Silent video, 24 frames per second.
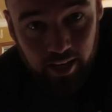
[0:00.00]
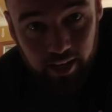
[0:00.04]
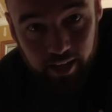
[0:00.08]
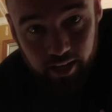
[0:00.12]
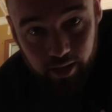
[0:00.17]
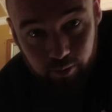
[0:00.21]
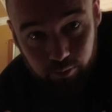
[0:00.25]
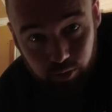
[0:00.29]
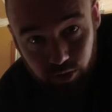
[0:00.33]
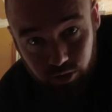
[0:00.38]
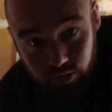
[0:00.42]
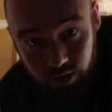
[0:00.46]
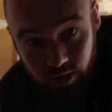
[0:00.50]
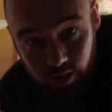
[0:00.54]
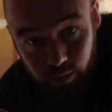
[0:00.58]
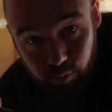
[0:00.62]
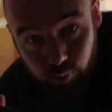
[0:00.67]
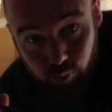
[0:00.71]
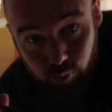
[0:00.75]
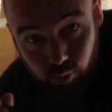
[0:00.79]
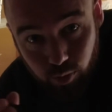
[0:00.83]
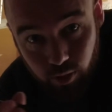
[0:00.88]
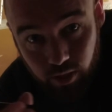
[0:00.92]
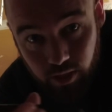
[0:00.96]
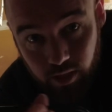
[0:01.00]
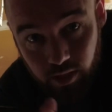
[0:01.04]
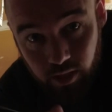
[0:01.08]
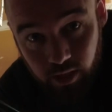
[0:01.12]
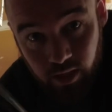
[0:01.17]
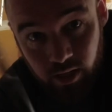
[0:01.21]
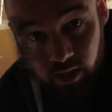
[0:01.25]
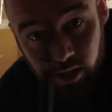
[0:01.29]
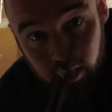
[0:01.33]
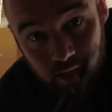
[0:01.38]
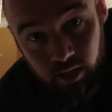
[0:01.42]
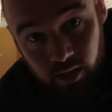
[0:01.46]
and I'm using a pretty
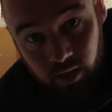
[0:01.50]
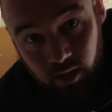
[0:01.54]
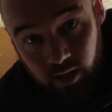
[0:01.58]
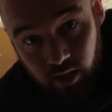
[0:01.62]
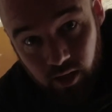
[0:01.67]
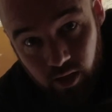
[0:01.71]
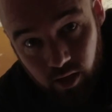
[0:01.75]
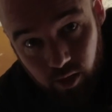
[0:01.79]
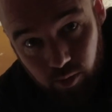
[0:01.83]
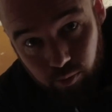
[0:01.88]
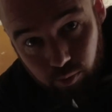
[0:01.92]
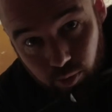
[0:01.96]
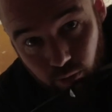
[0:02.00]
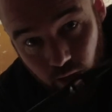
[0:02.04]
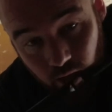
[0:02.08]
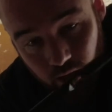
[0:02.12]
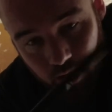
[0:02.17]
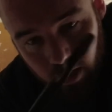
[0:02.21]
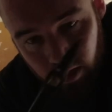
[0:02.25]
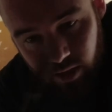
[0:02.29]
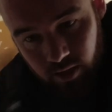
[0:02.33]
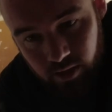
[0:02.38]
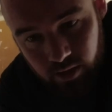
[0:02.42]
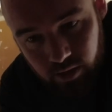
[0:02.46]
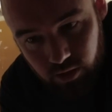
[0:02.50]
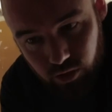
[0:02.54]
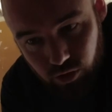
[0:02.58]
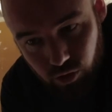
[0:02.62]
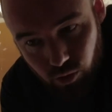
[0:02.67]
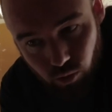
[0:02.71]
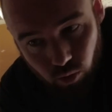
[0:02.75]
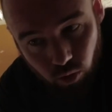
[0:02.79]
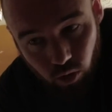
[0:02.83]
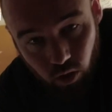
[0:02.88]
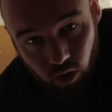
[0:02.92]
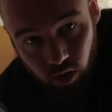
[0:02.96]
blunt
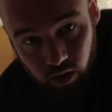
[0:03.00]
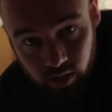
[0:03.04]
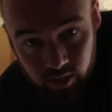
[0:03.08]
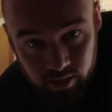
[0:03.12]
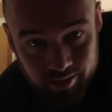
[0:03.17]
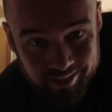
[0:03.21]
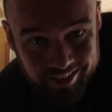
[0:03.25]
tool